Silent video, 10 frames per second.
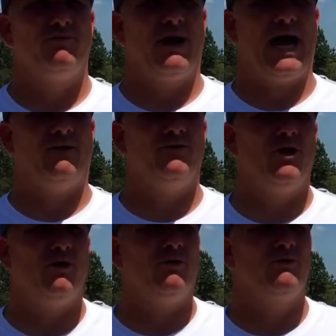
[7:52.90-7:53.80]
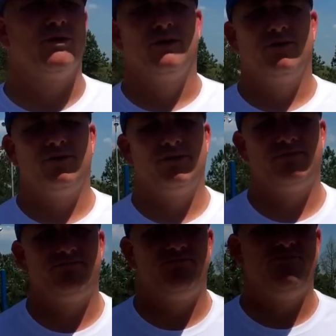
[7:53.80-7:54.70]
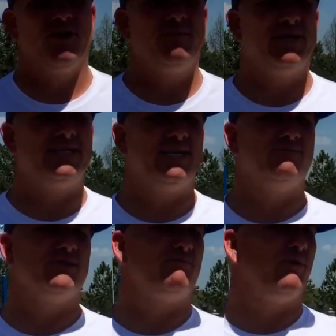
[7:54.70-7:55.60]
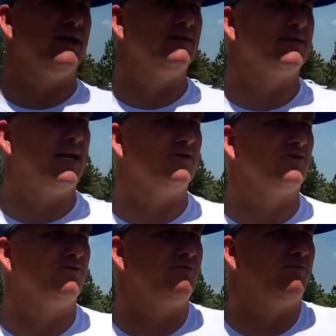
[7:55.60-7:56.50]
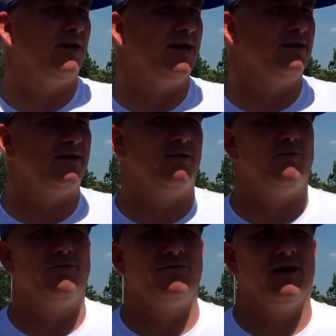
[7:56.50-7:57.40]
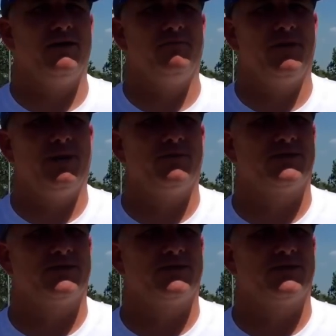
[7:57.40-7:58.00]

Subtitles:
I don't know very many teams that have played the schedule that we've played and done what we've done and been able to